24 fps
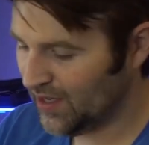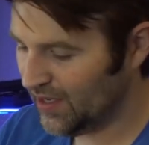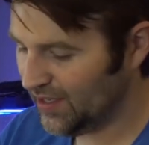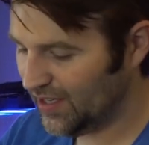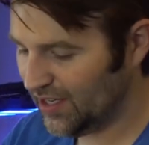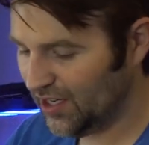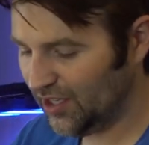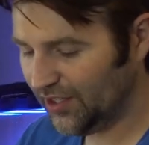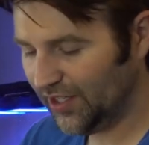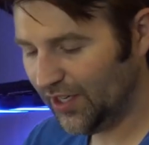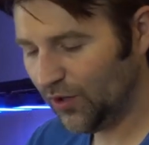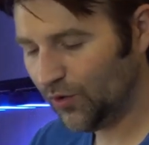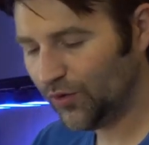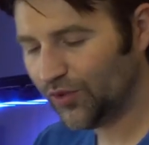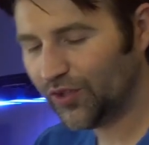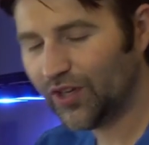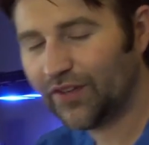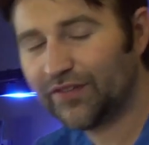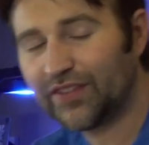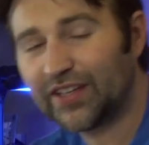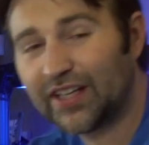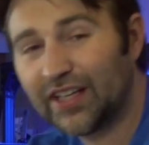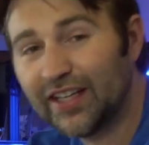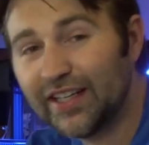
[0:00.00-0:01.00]
Now you also
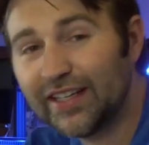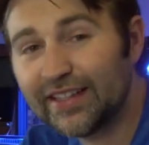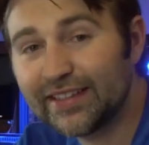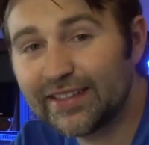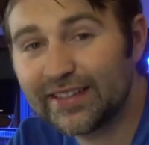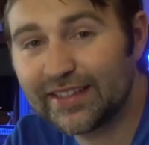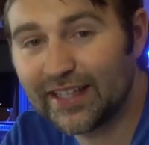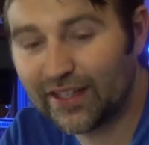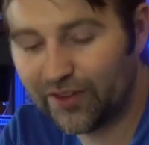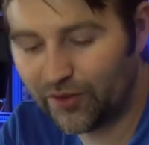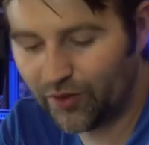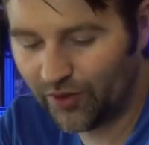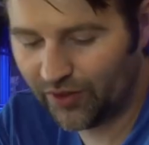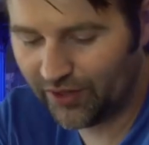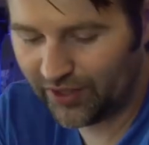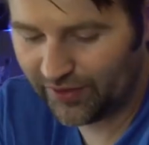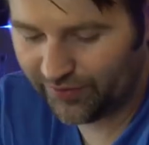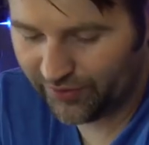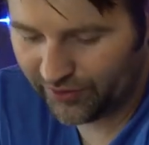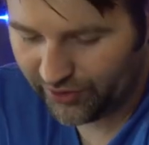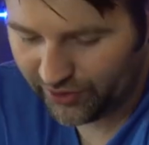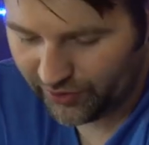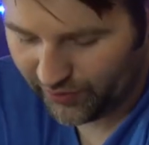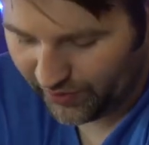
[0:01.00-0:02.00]
have to click to get through all the
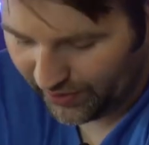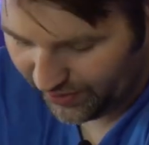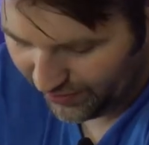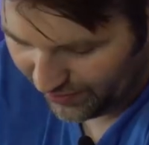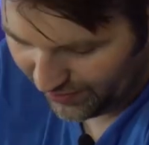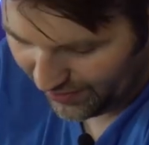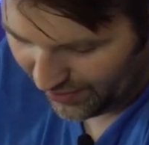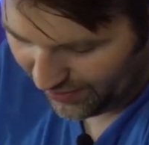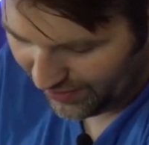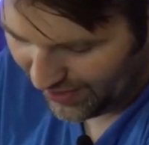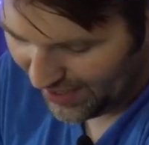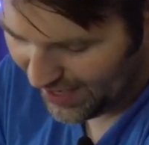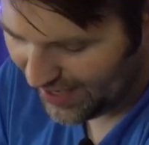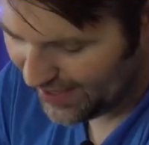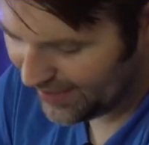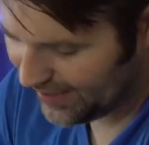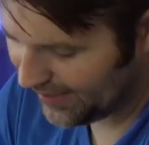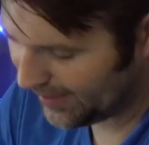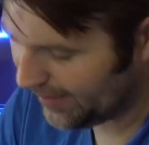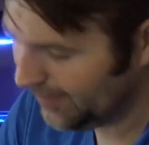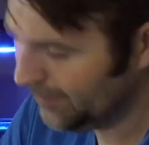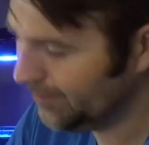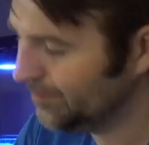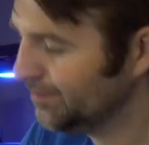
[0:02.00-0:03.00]
different screens. Now the
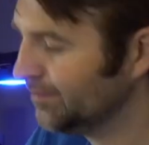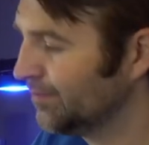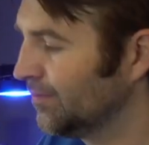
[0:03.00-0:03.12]
Hanna,